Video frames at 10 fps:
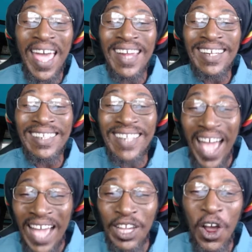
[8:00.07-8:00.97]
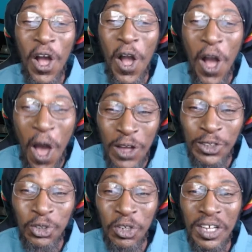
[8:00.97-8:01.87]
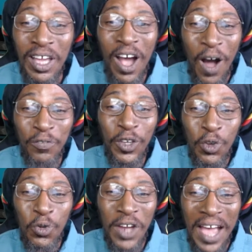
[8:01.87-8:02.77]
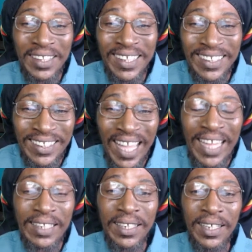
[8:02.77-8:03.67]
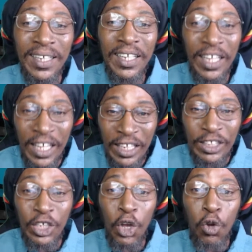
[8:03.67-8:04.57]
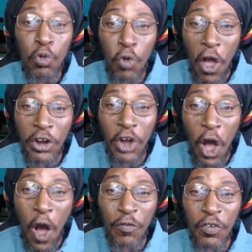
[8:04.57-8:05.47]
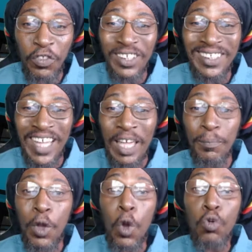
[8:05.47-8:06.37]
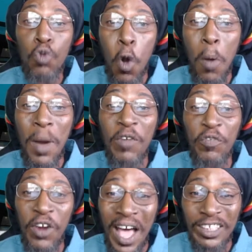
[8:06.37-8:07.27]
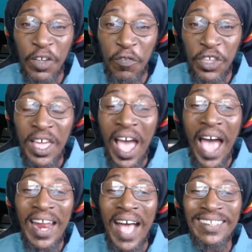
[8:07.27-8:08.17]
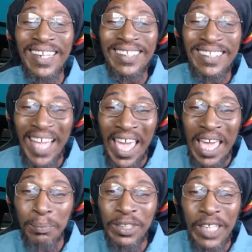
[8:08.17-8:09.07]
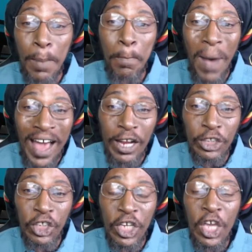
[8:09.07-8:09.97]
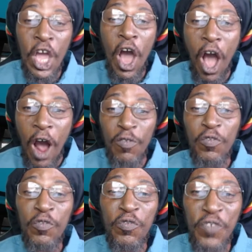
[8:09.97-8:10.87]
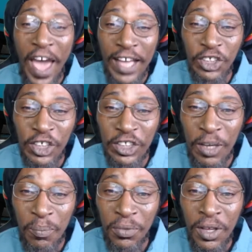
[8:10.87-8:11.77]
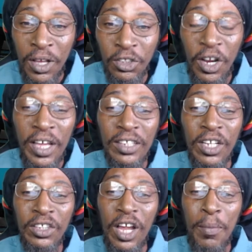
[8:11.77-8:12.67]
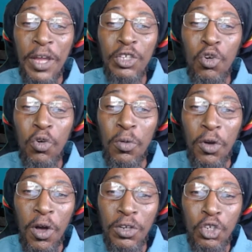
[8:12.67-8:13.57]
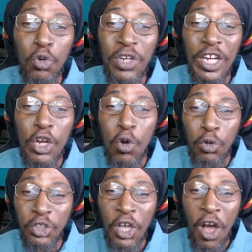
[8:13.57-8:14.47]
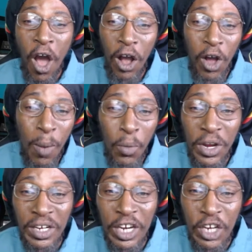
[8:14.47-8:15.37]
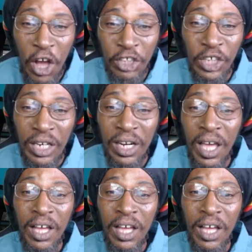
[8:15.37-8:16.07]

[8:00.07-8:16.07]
entire country of the United States is run off of the same Roman philosophy and has the same symbology of fascism. So ladies and gentlemen, you deduce or come with a deduction.